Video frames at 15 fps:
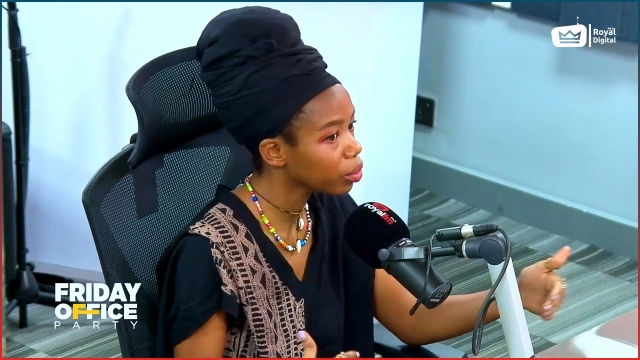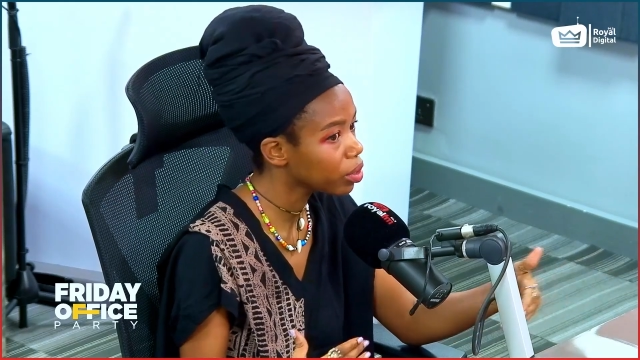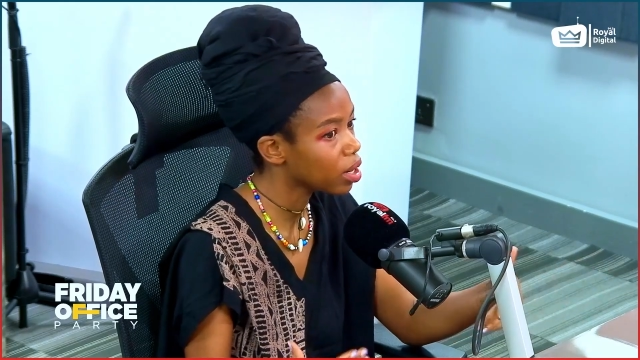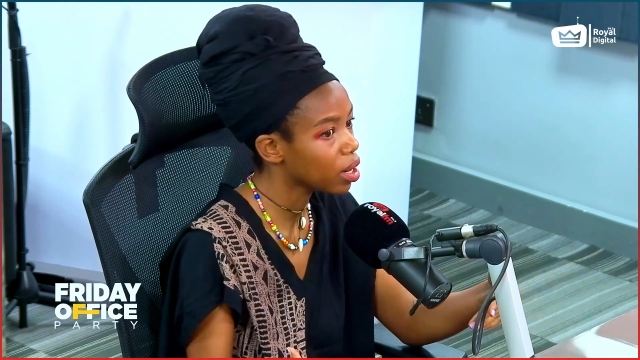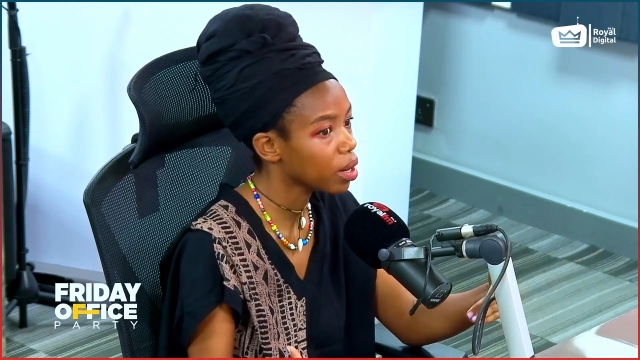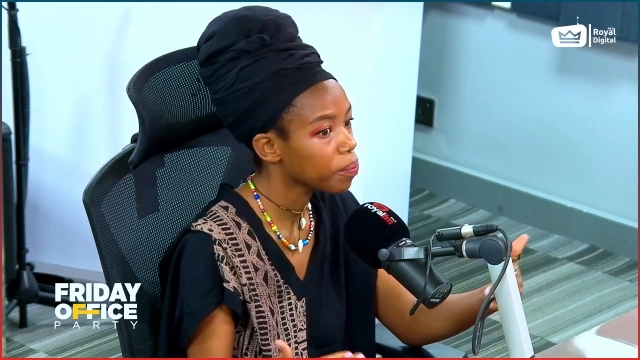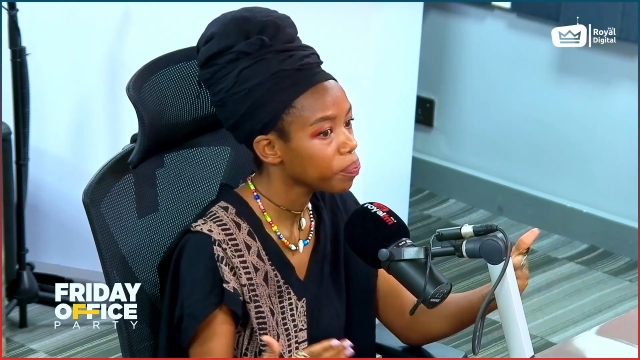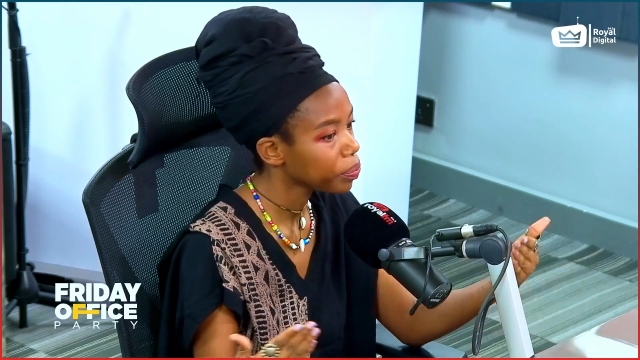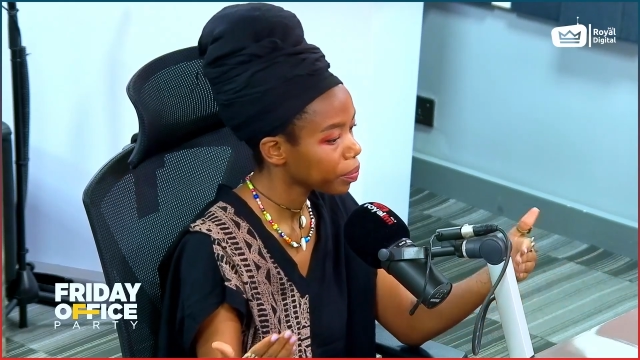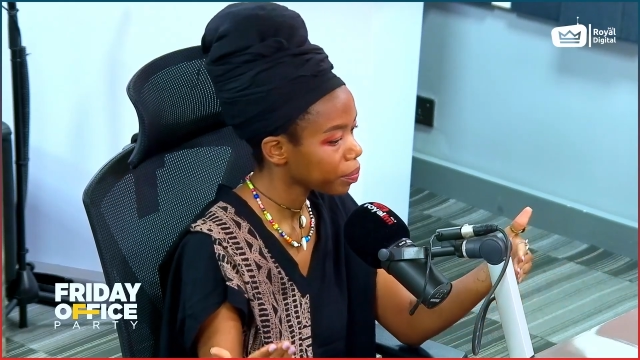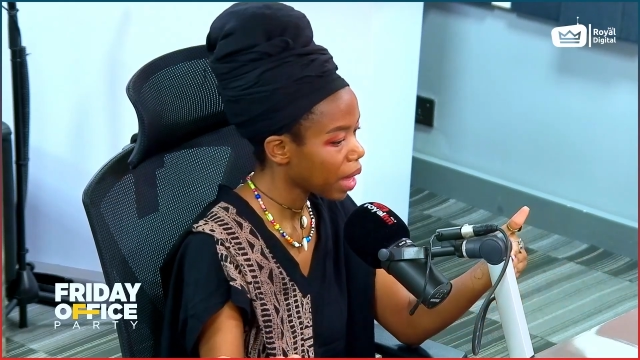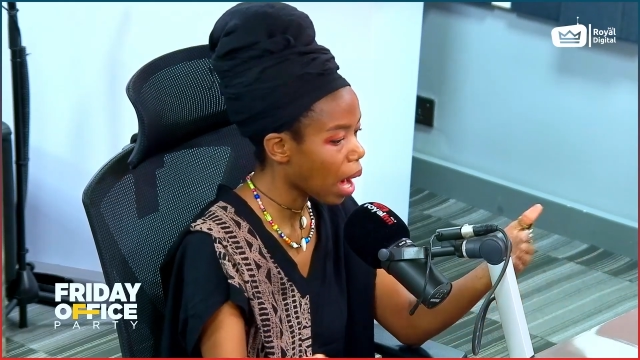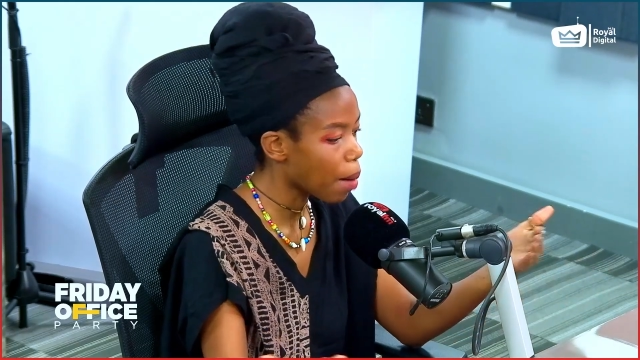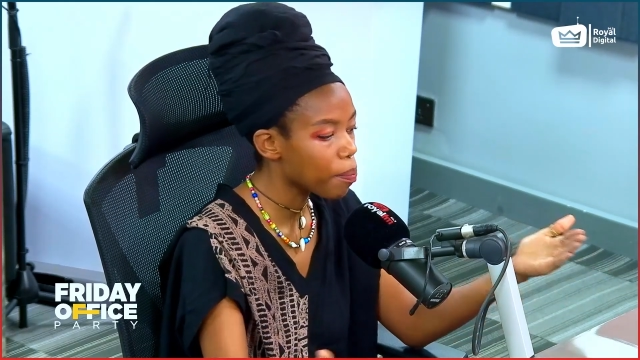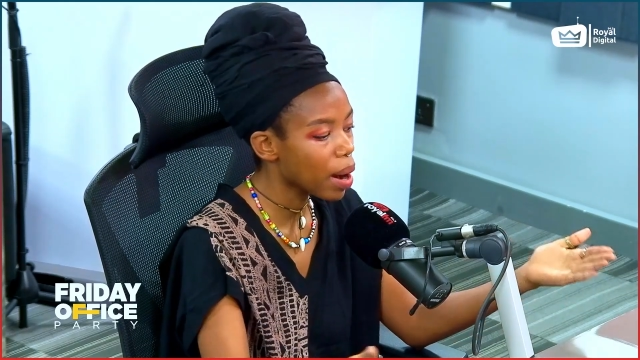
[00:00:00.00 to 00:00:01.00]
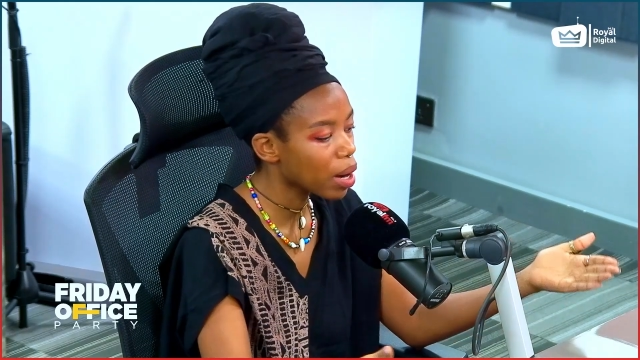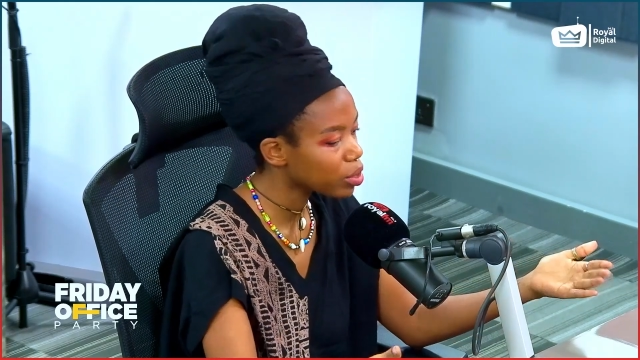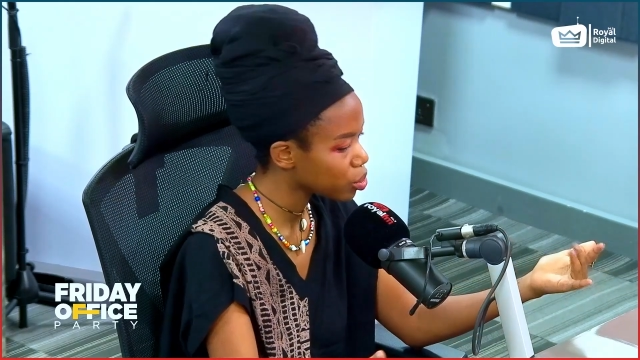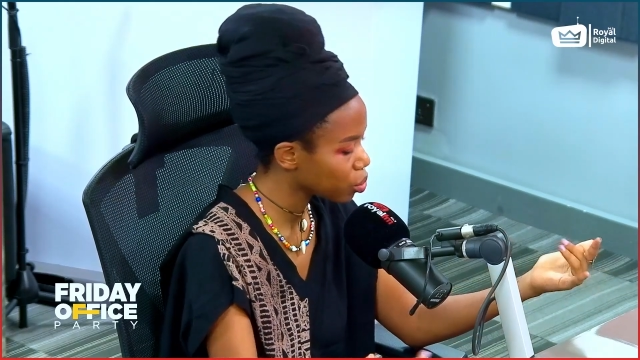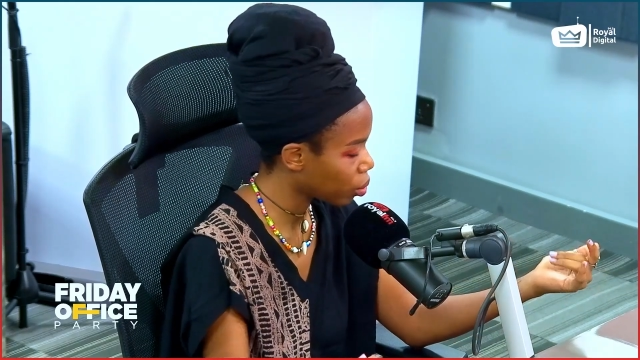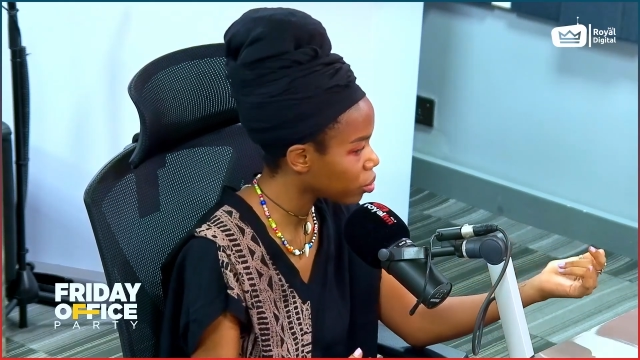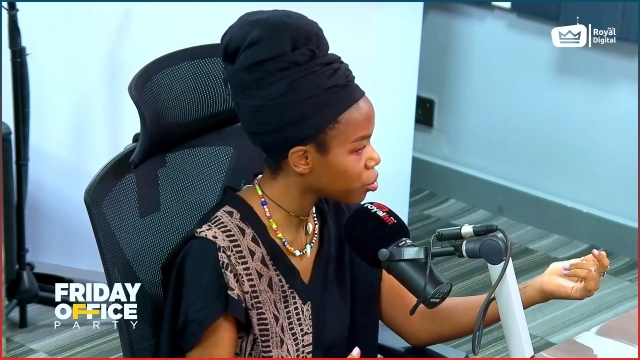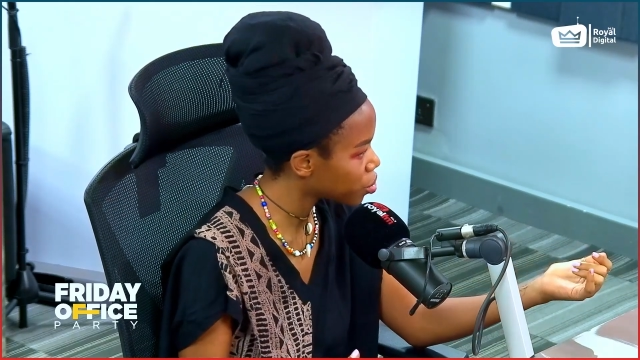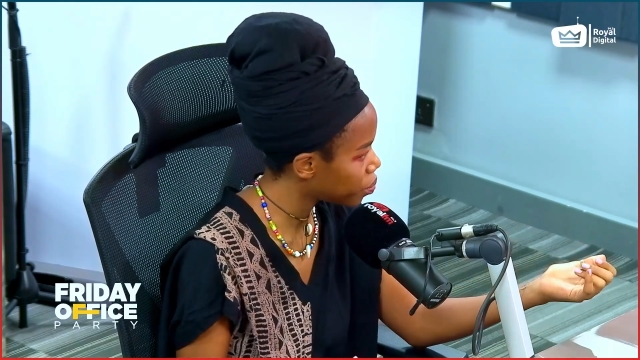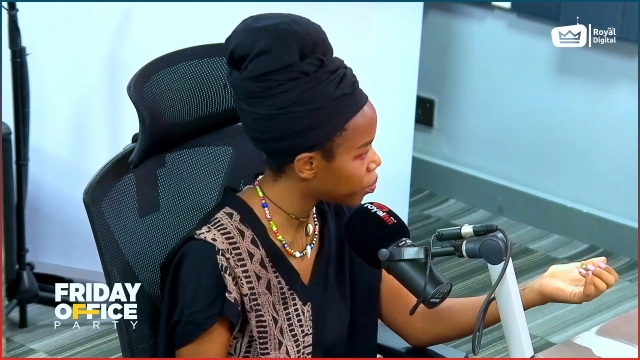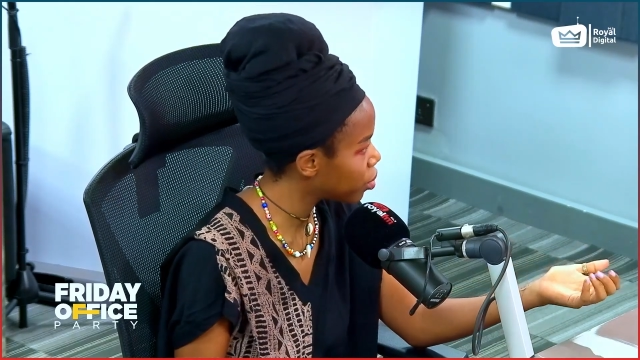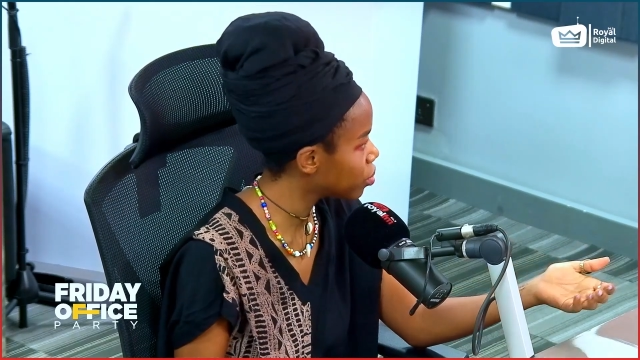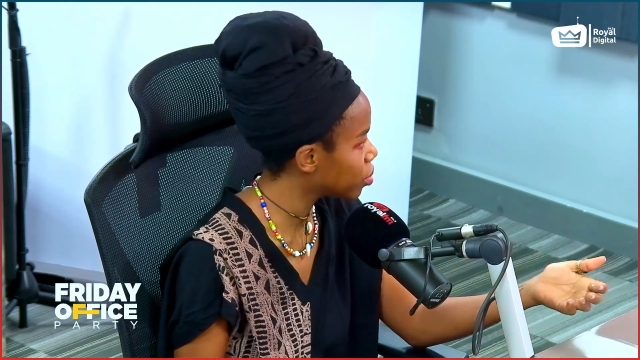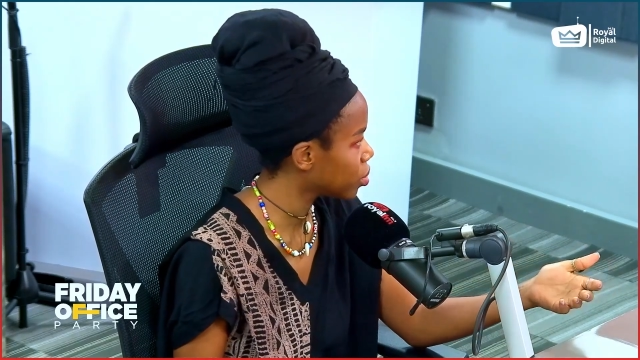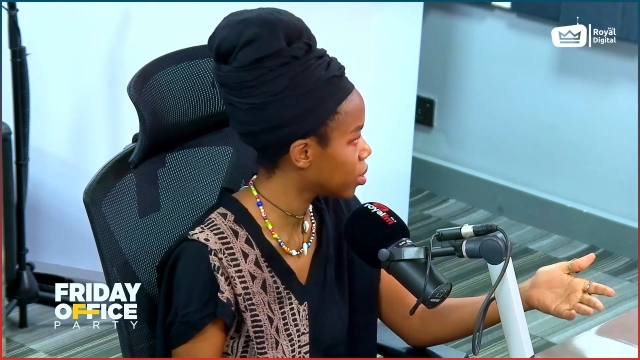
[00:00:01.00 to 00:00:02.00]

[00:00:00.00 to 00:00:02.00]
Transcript: they're about to contribute